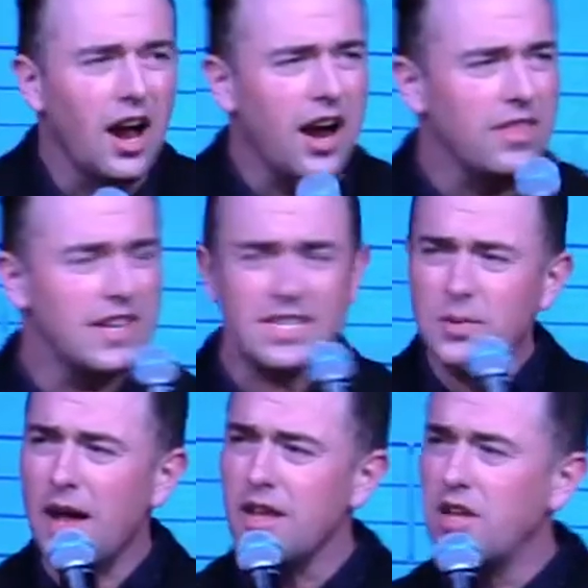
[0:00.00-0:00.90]
this is what
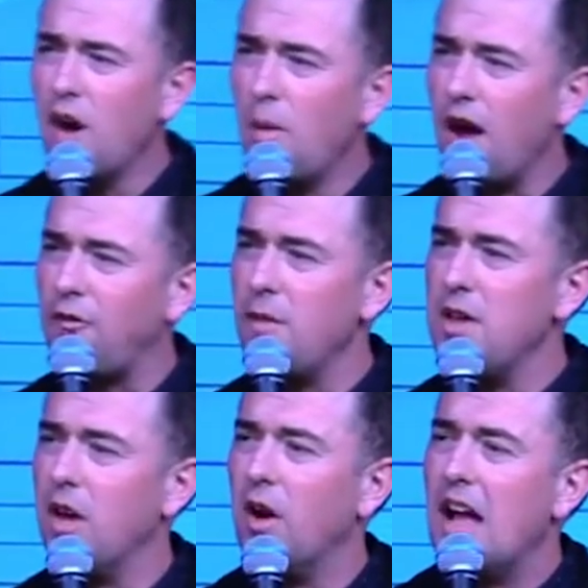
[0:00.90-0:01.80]
I don't want from
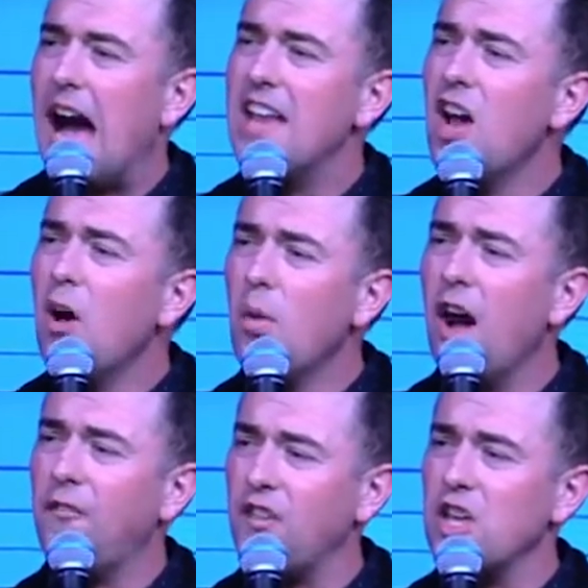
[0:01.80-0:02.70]
you. I don't
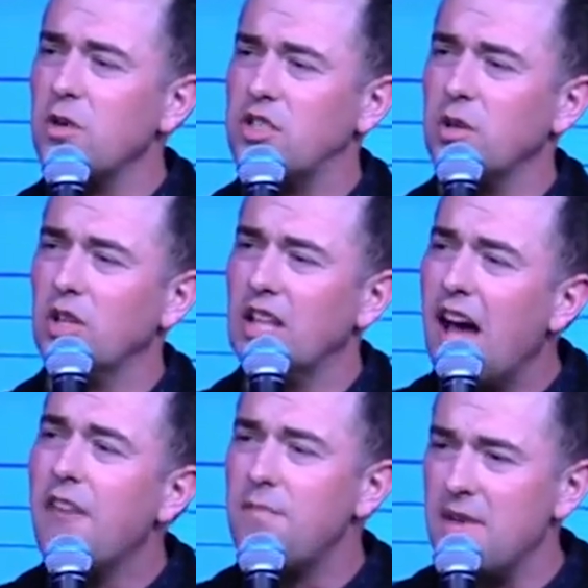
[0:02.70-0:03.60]
want for you to
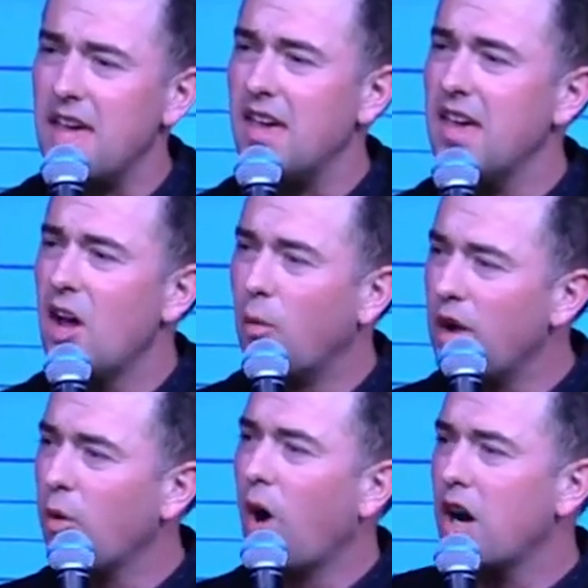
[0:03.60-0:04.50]
love me with
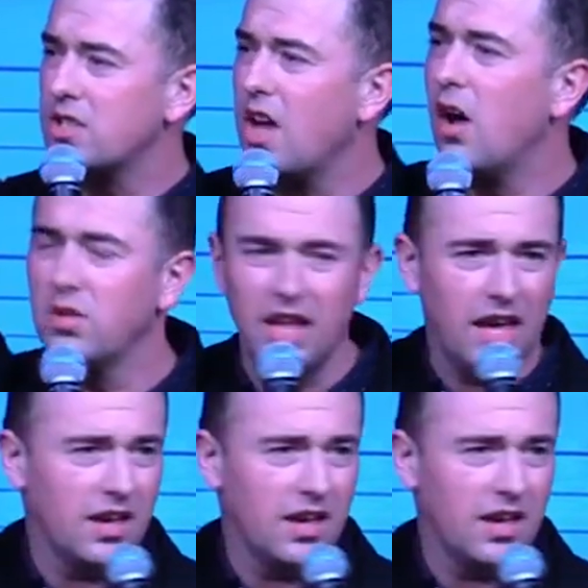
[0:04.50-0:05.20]
words only.